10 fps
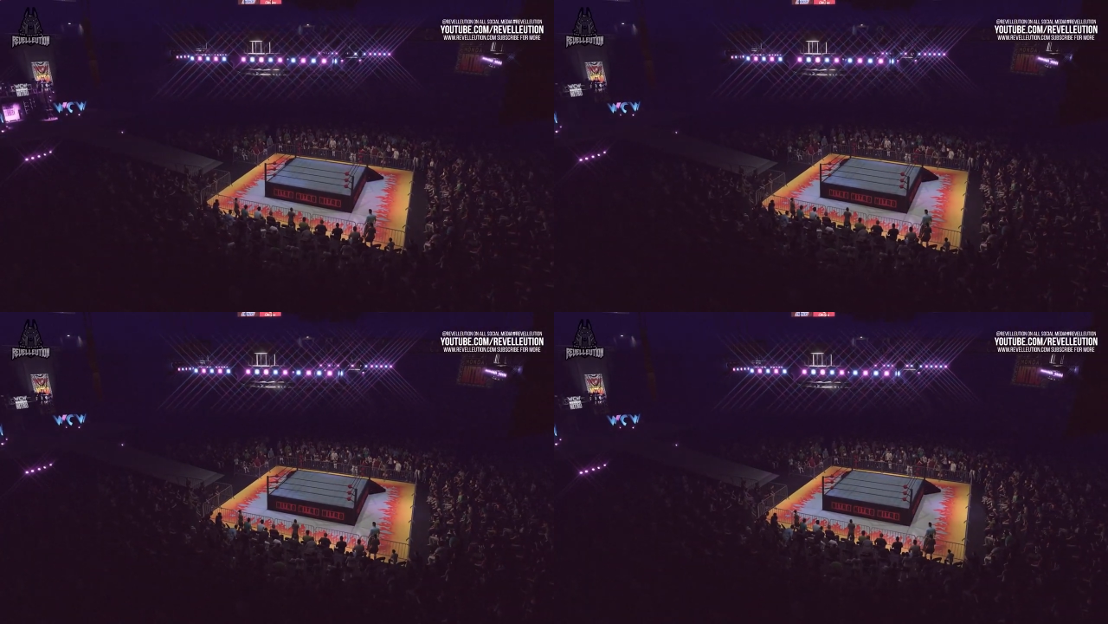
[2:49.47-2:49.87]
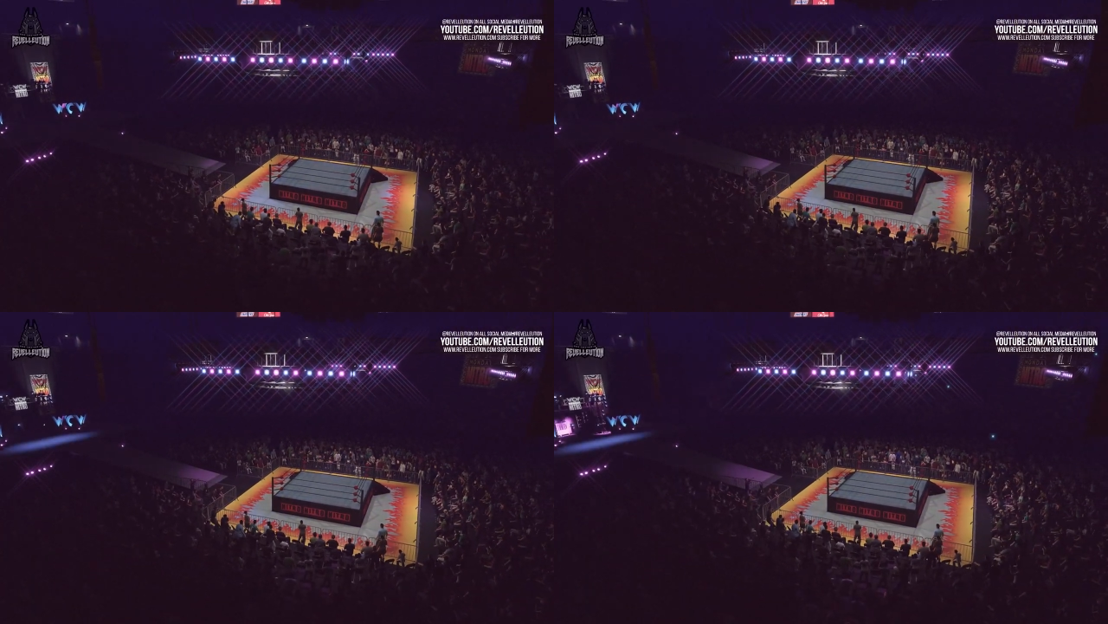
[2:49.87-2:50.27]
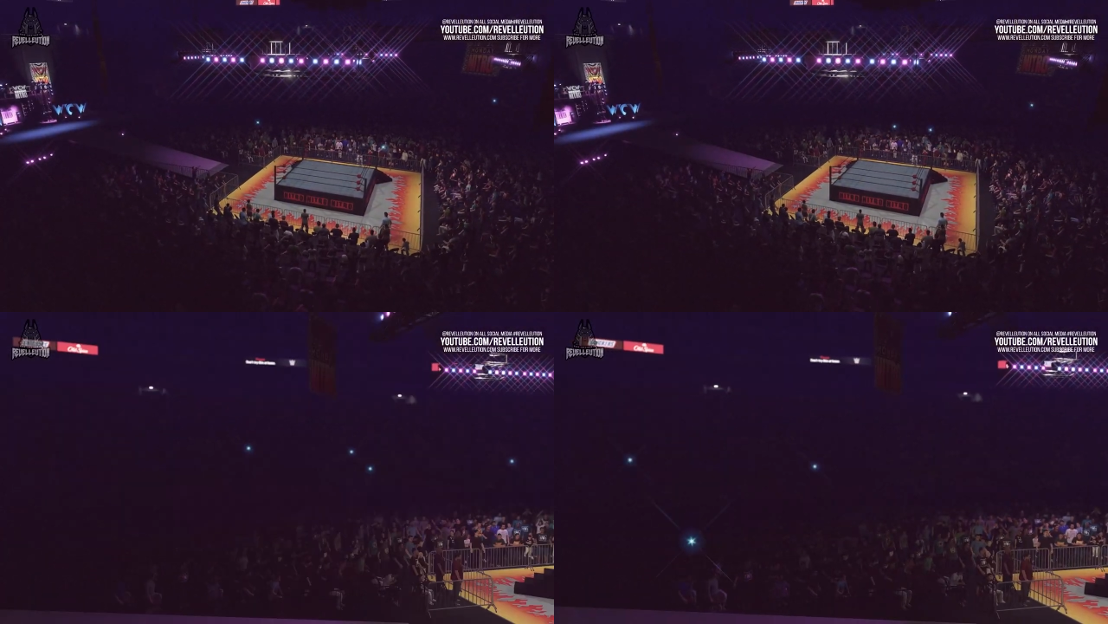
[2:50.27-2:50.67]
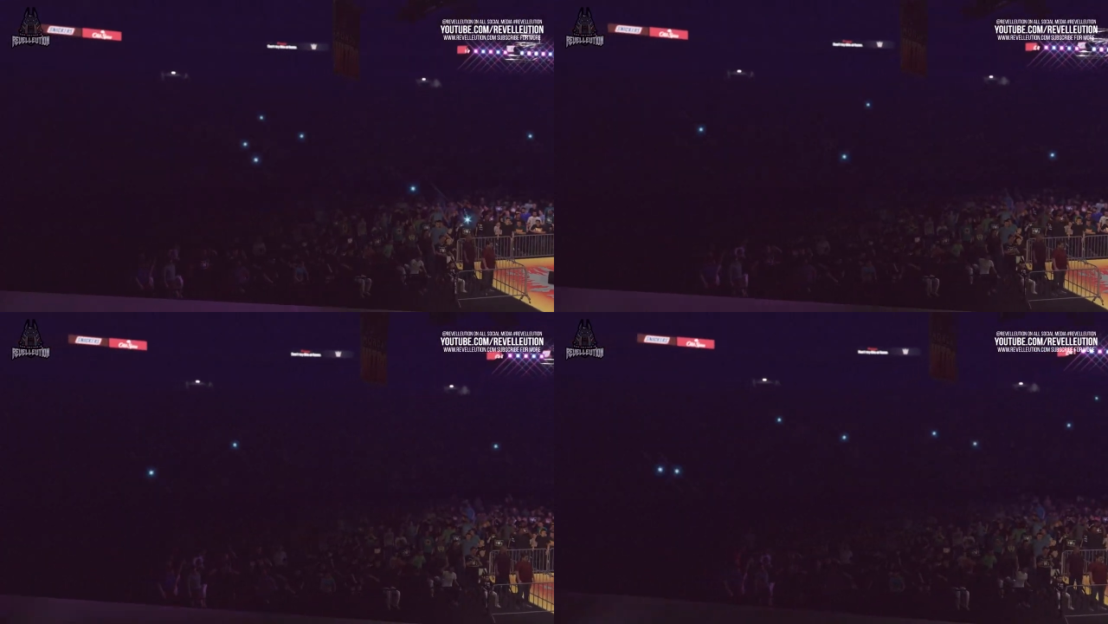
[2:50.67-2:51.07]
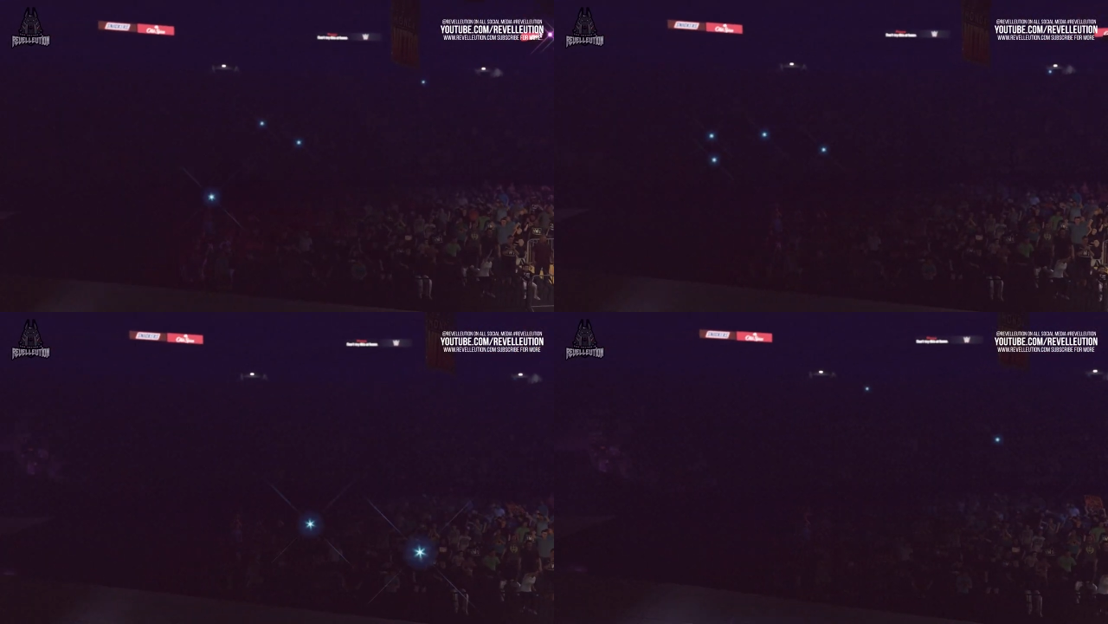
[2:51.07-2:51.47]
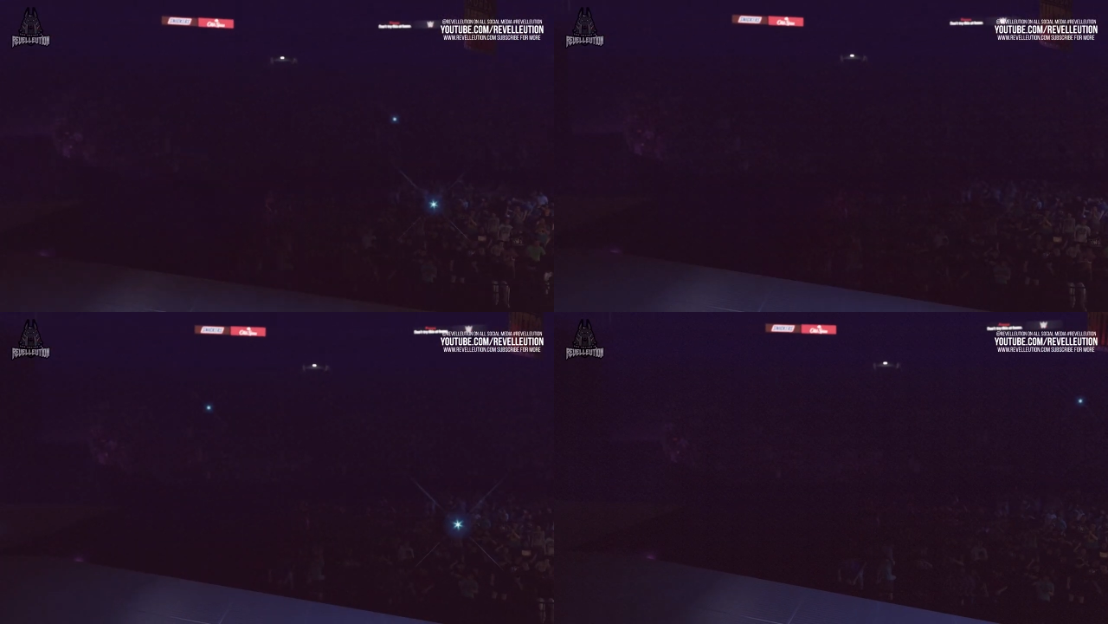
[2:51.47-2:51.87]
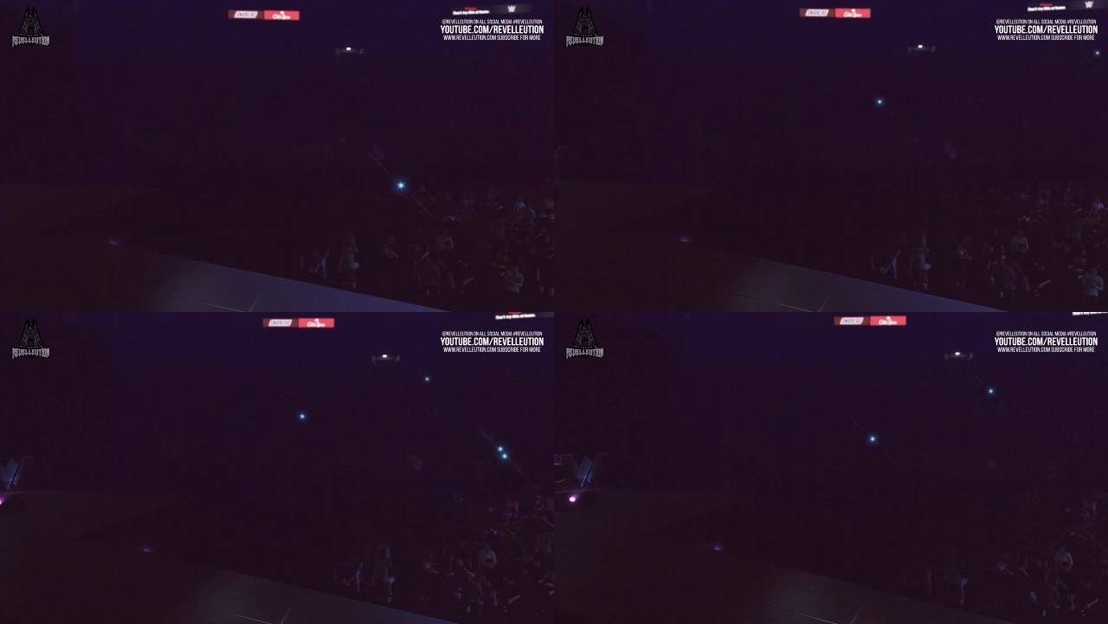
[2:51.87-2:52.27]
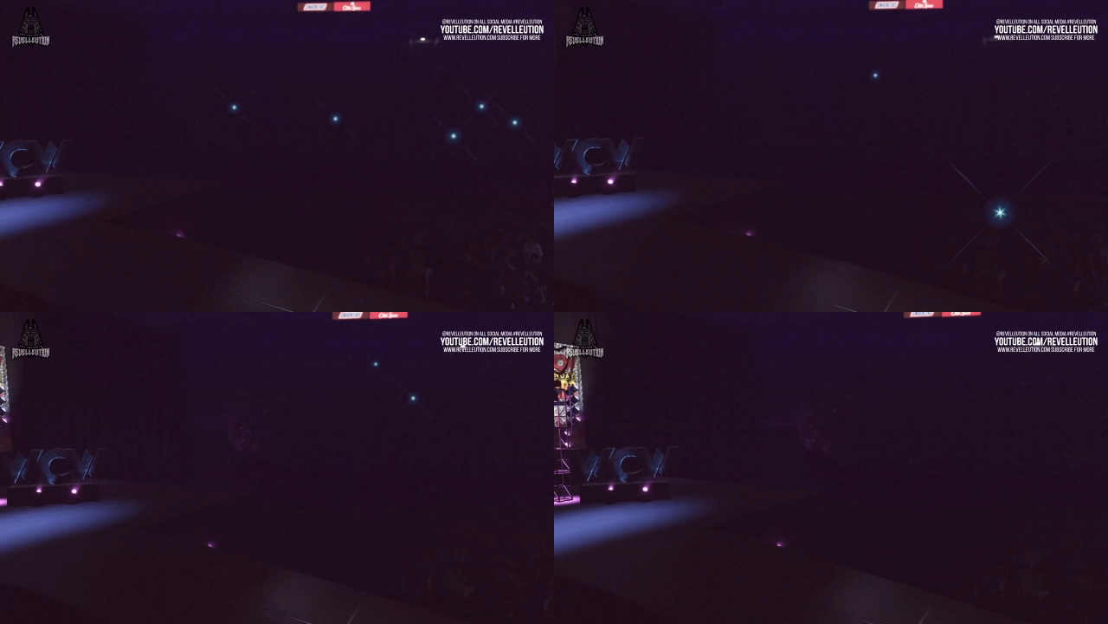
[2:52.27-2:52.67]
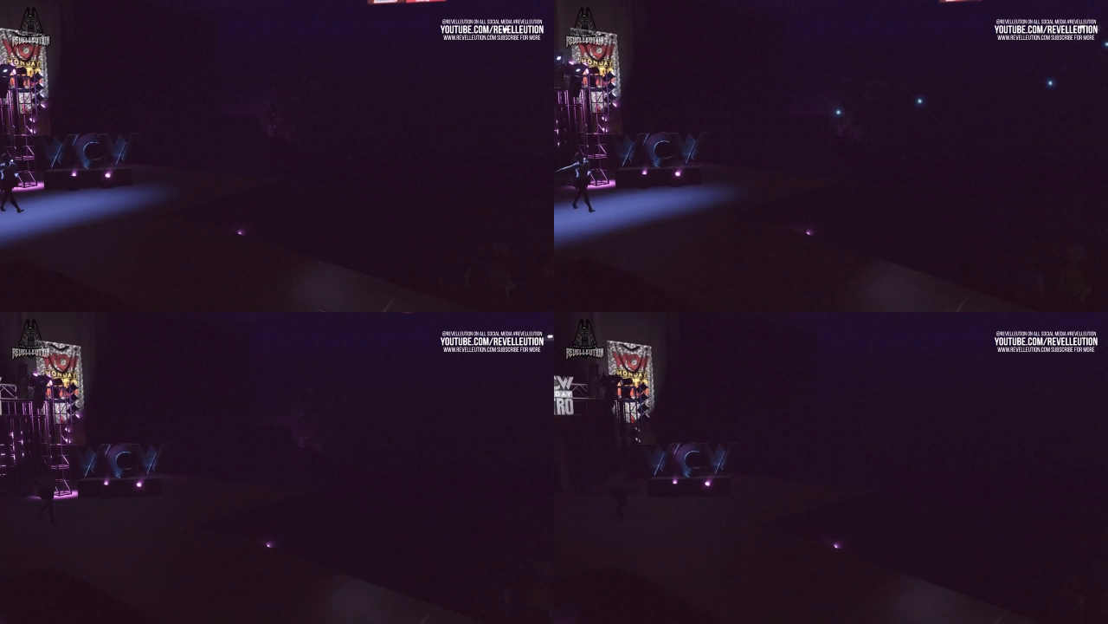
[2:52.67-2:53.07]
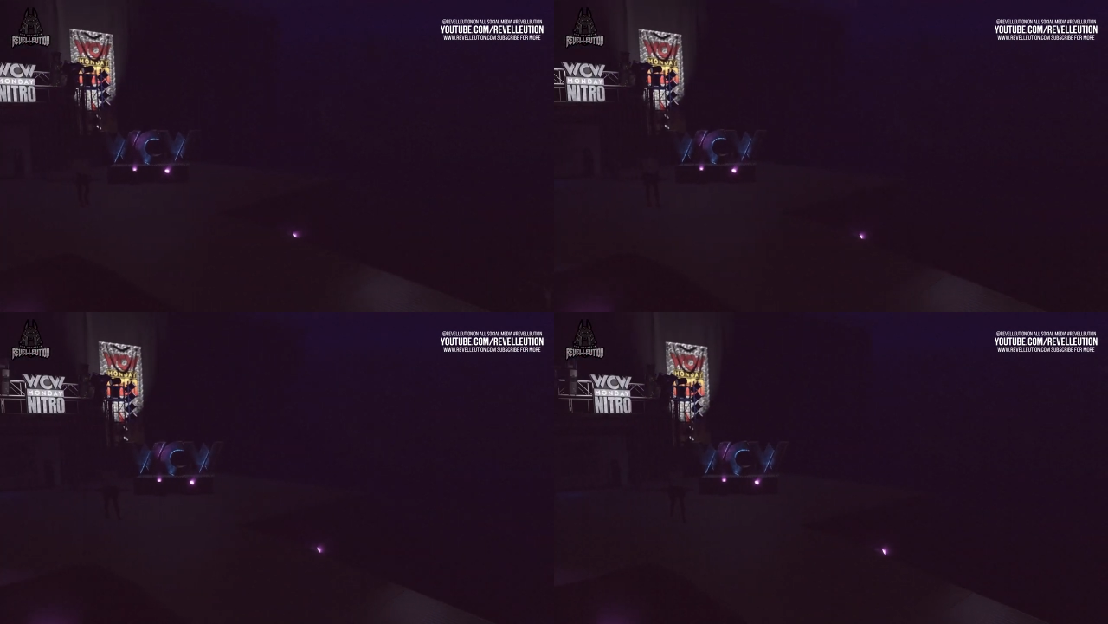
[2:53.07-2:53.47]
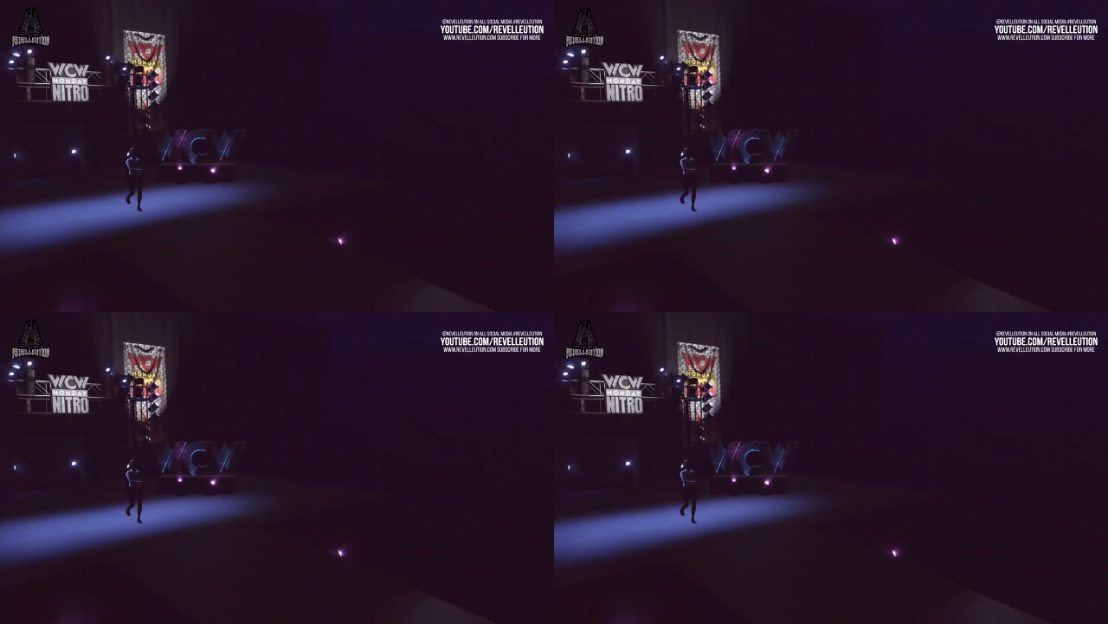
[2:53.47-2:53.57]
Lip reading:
[unreadable: no face in view]